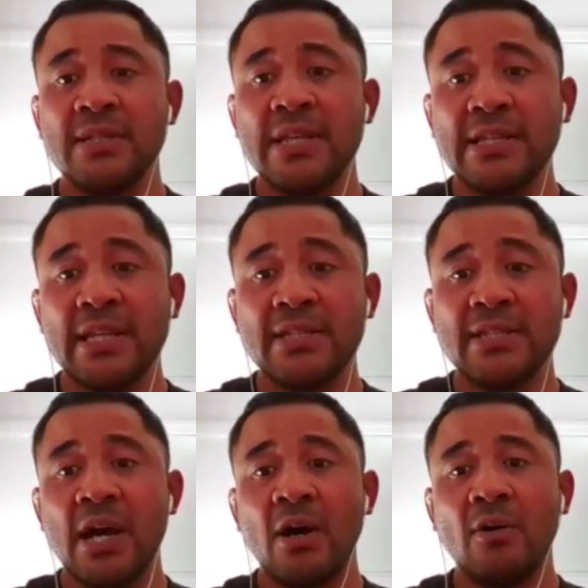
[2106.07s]

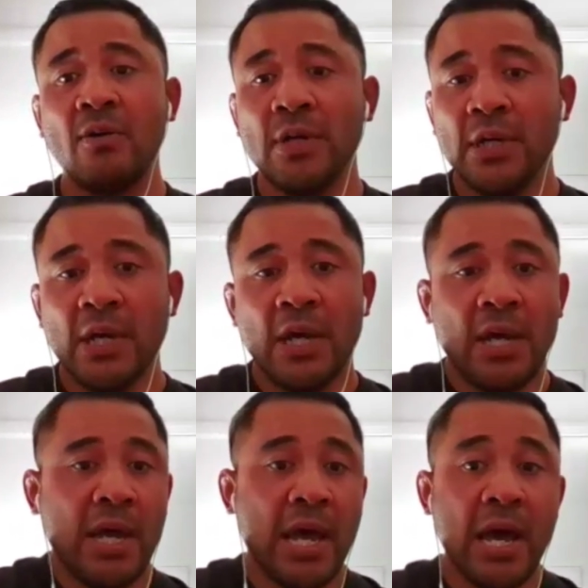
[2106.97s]
That's how
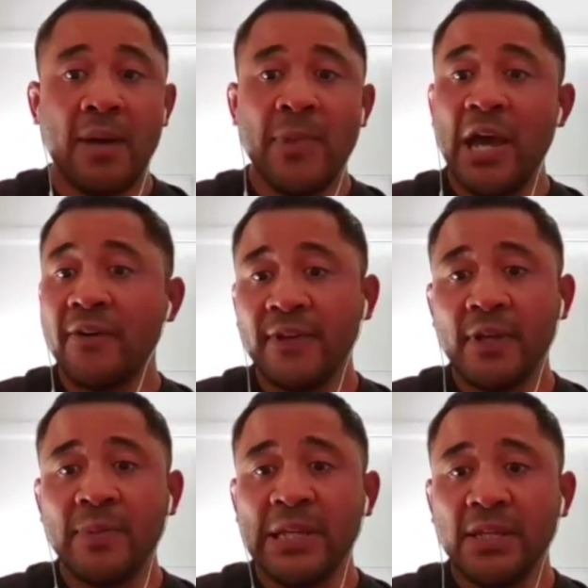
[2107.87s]
our
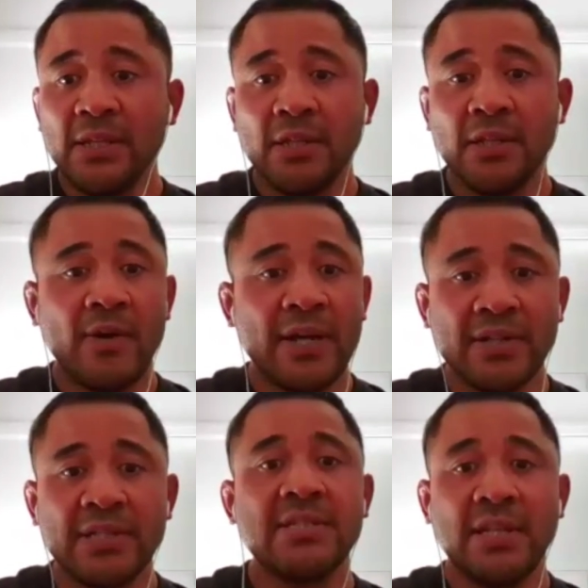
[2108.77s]
family, our
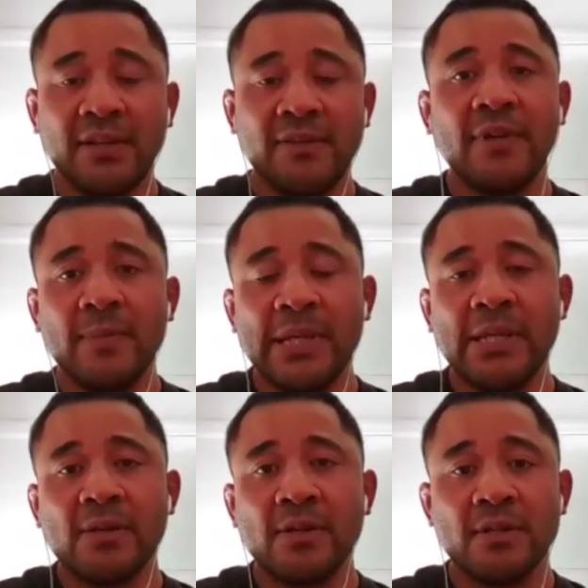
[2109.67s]
extended
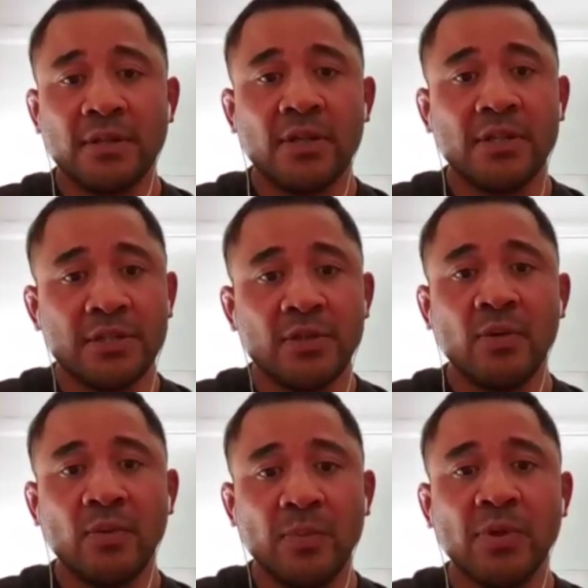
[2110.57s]
family, kind of do
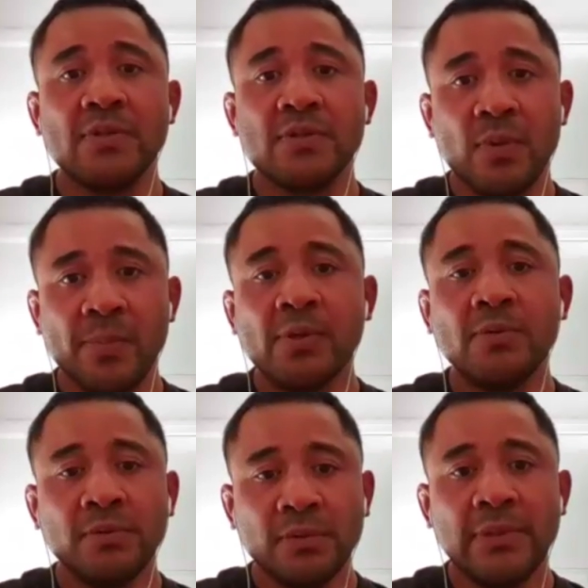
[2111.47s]
it. We put into a
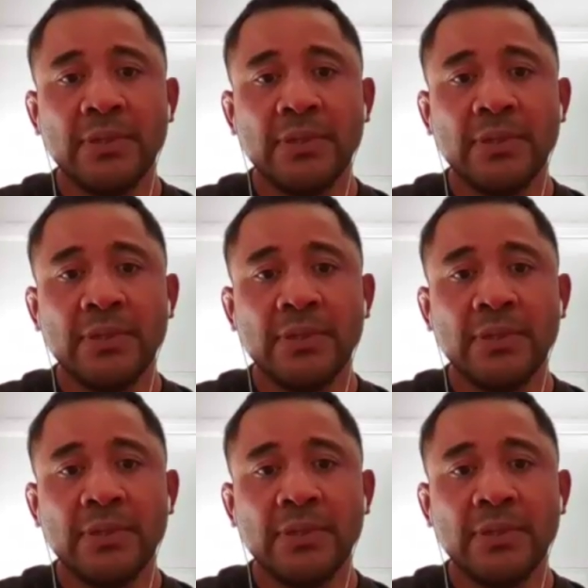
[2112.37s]
pool,